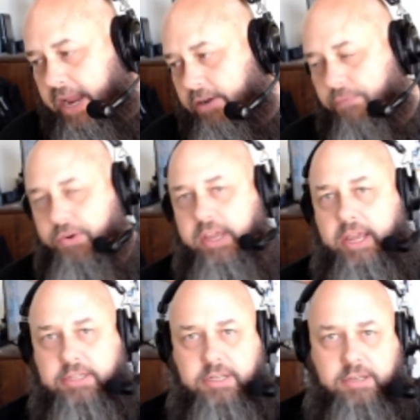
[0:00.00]
don't
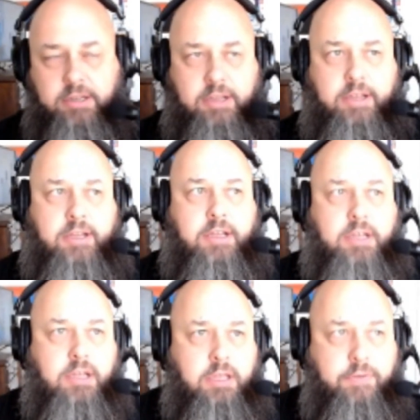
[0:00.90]
forget,
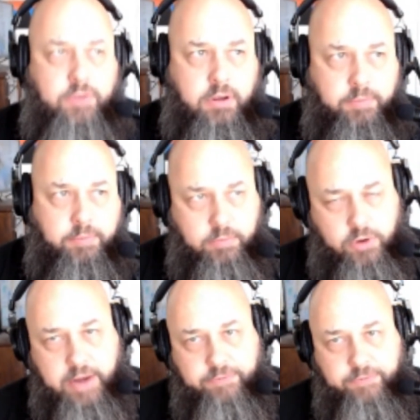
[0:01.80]
if you
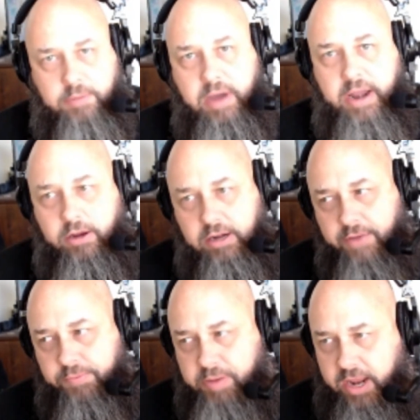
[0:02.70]
trade for somebody, you're going to
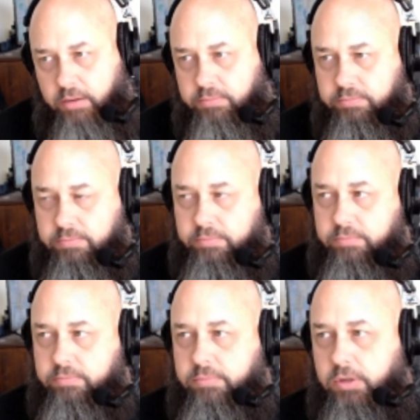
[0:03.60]
have to pay him,
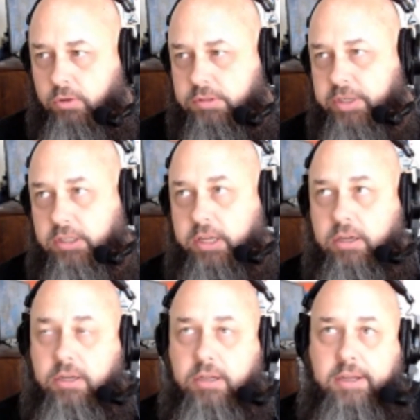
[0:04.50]
ultimately.
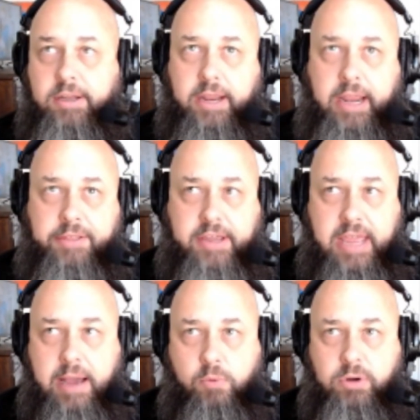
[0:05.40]
And the
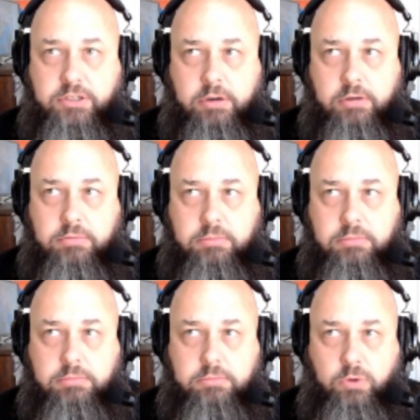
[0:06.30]
Cowboys are
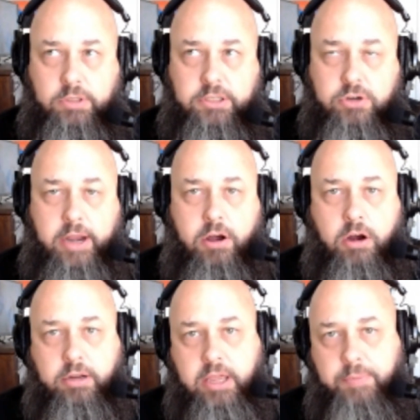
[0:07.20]
really trying
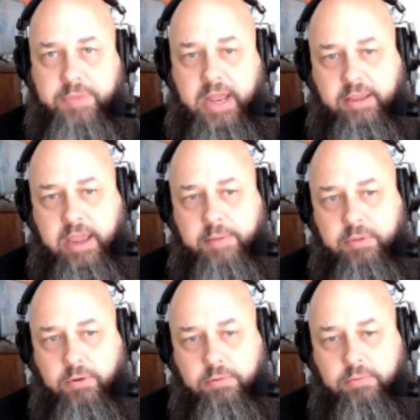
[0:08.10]
hard to keep that cap,
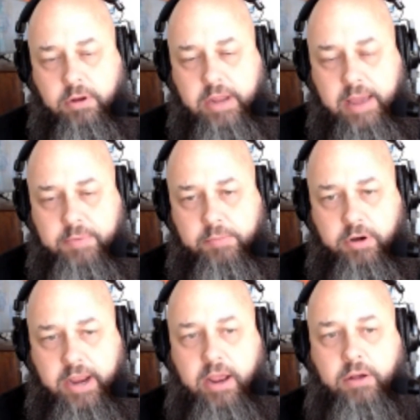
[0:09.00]
their cap number
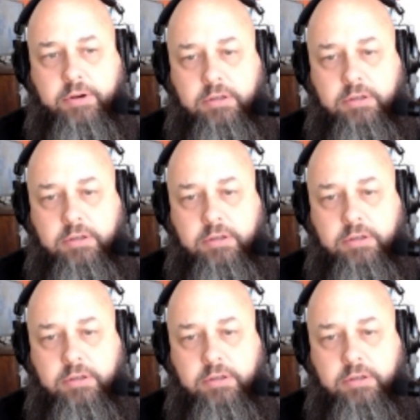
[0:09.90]
down